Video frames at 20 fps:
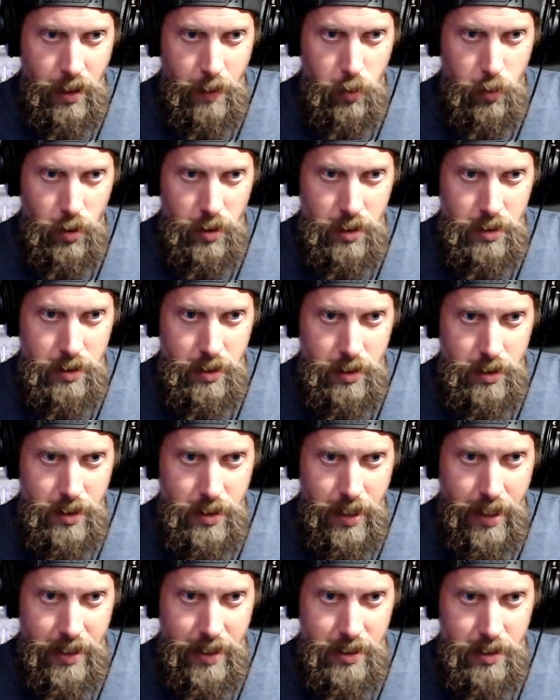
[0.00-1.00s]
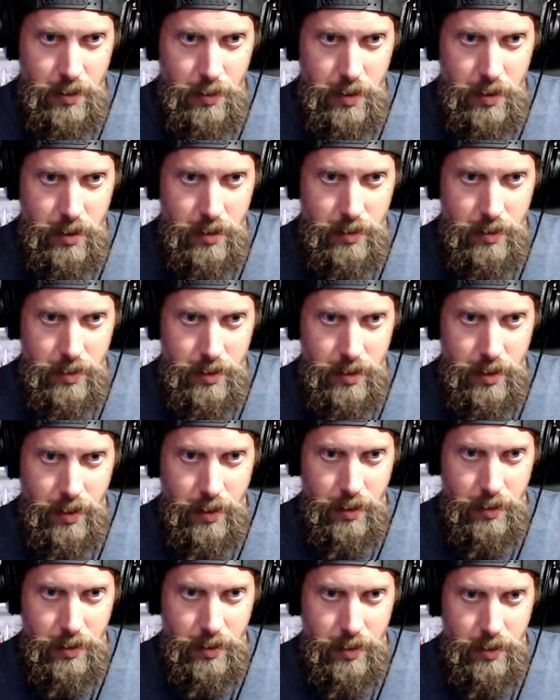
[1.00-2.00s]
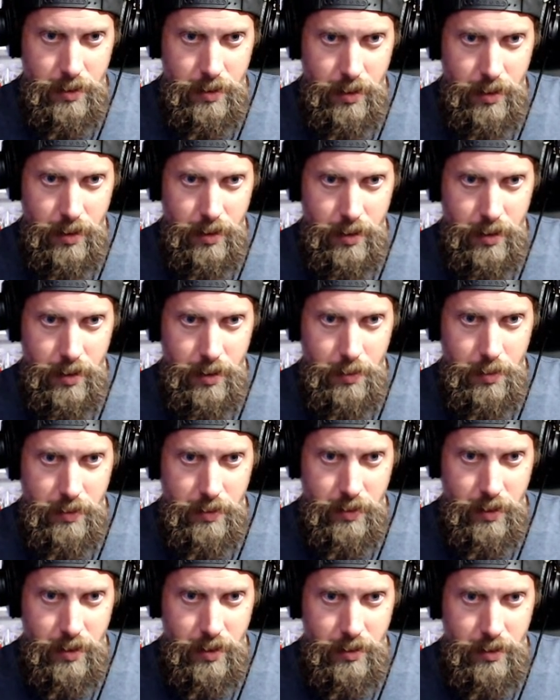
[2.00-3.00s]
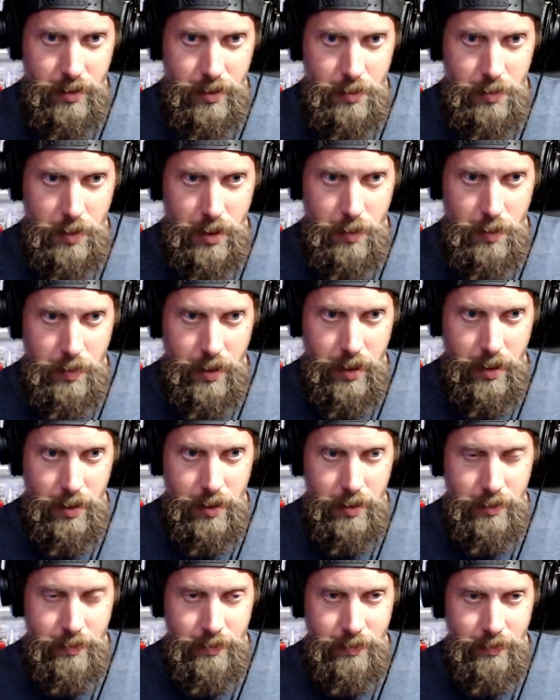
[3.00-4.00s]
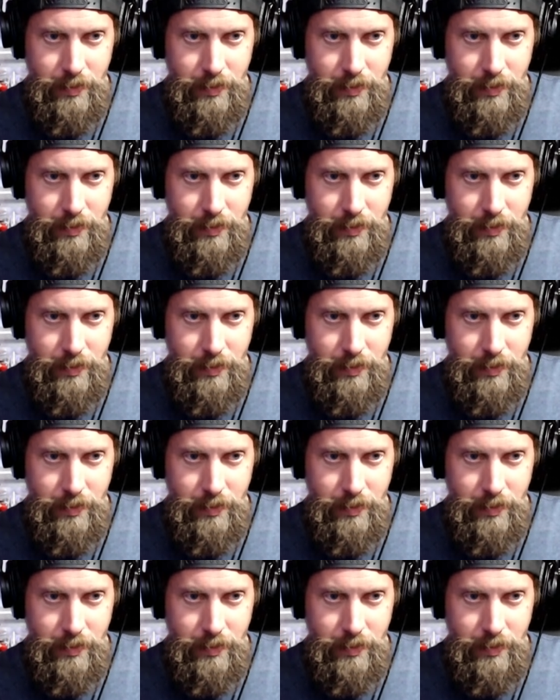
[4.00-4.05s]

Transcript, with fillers: Upwards looks nicer, but the horizontal looks ugly, but vertical is much better.